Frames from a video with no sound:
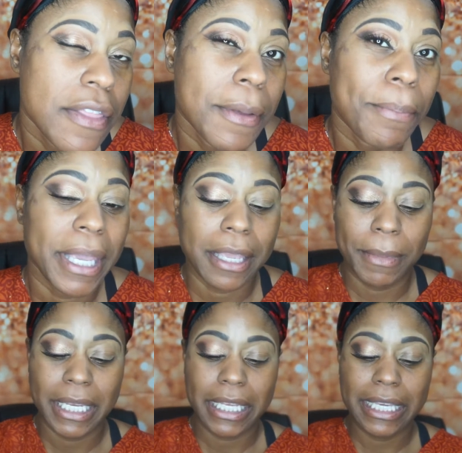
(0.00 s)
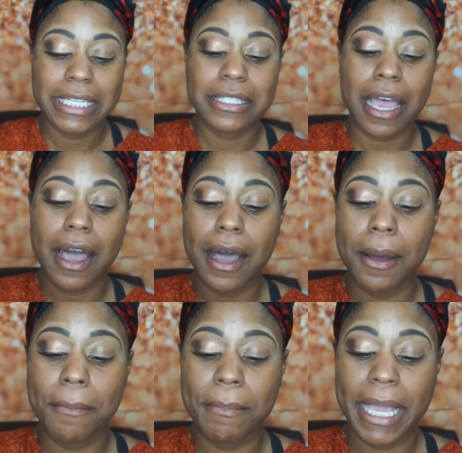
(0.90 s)
the pigment is
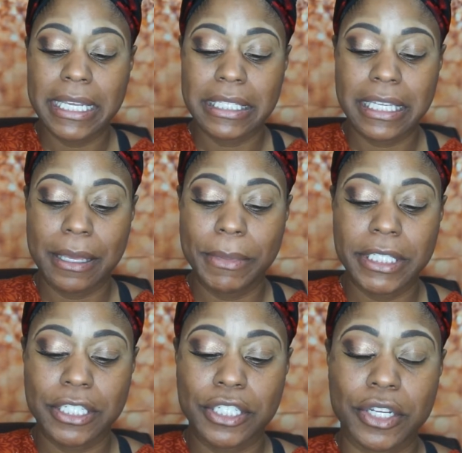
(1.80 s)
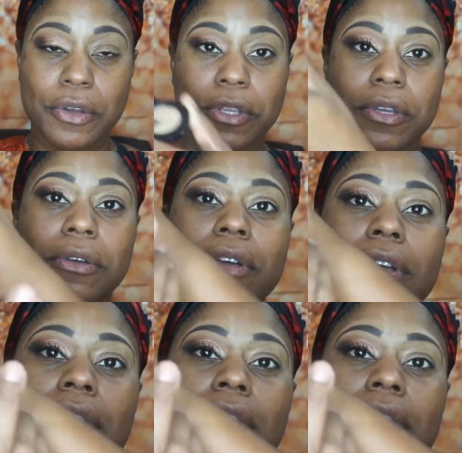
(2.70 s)
amazing. Let me just show you.